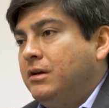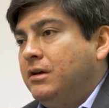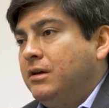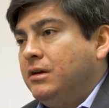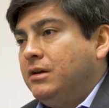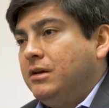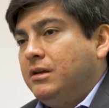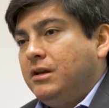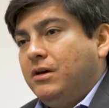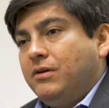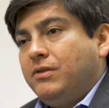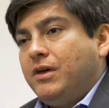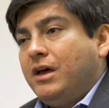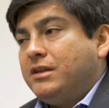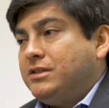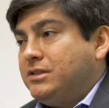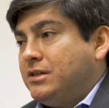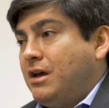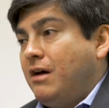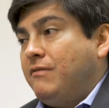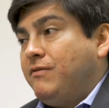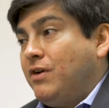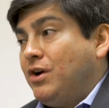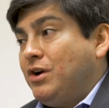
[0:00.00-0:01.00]
You know, that's
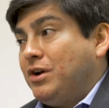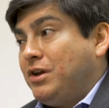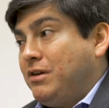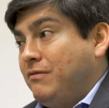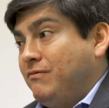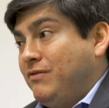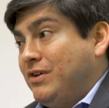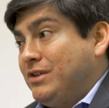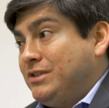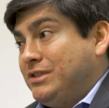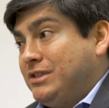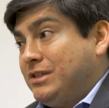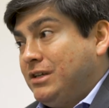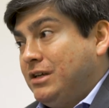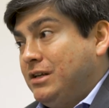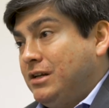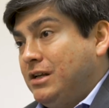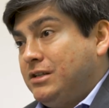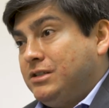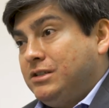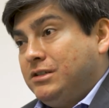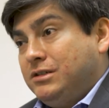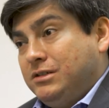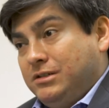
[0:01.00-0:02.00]
not very convincing and
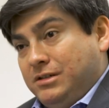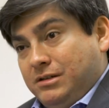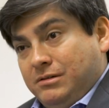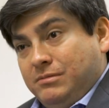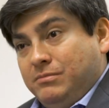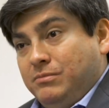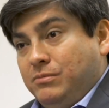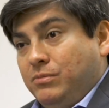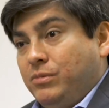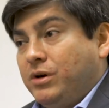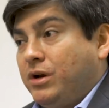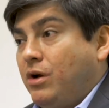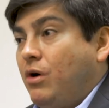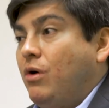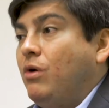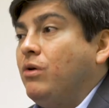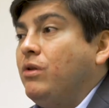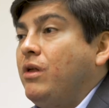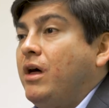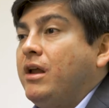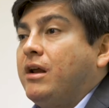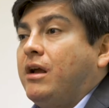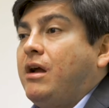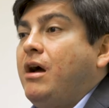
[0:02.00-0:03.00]
doesn't bring a
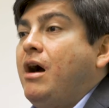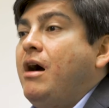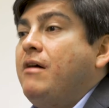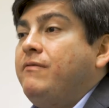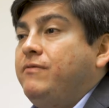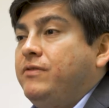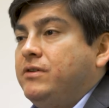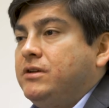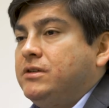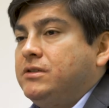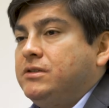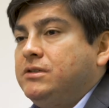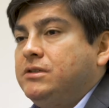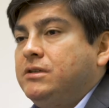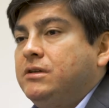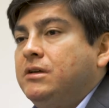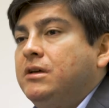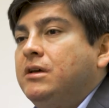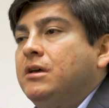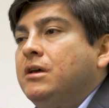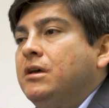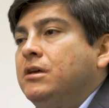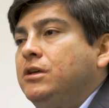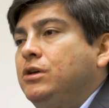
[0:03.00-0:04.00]
whole lot of confidence.
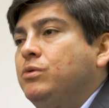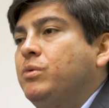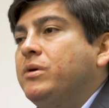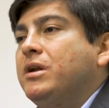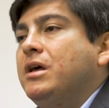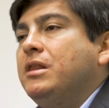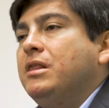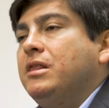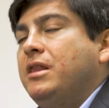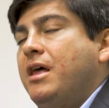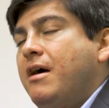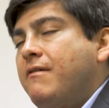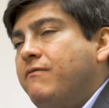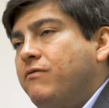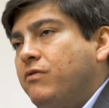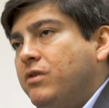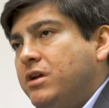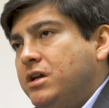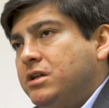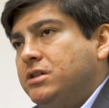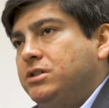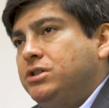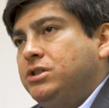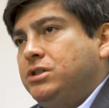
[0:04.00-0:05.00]
You want to
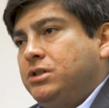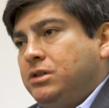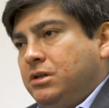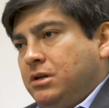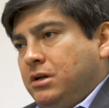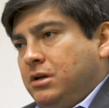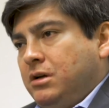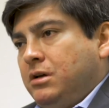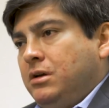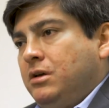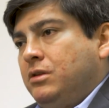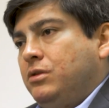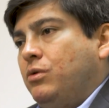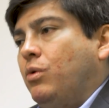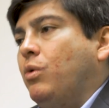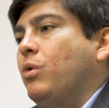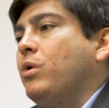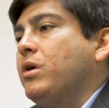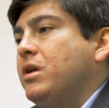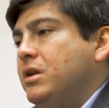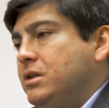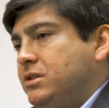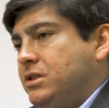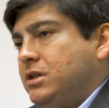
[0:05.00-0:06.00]
leverage the
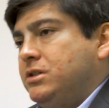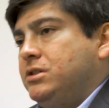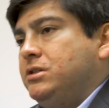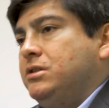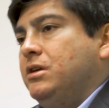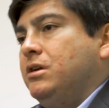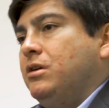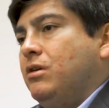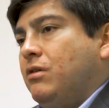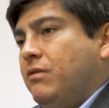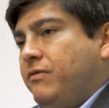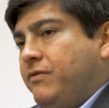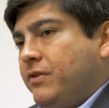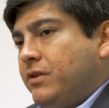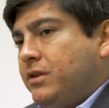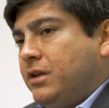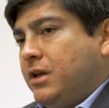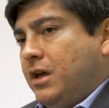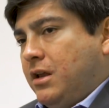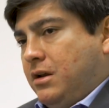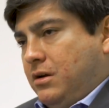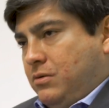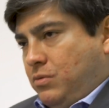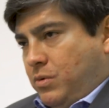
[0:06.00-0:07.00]
organization that you're
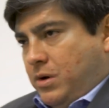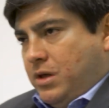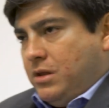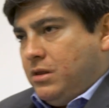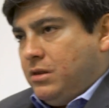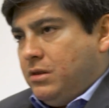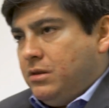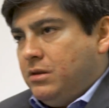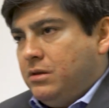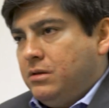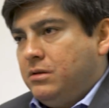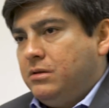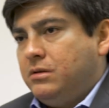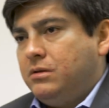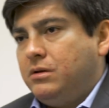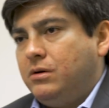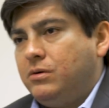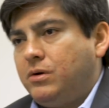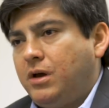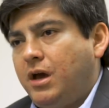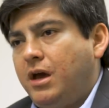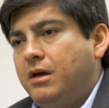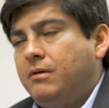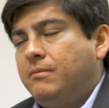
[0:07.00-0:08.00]
affiliated with.
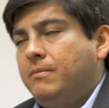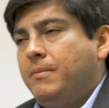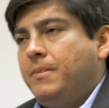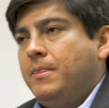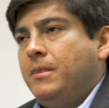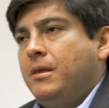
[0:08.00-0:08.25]
Okay?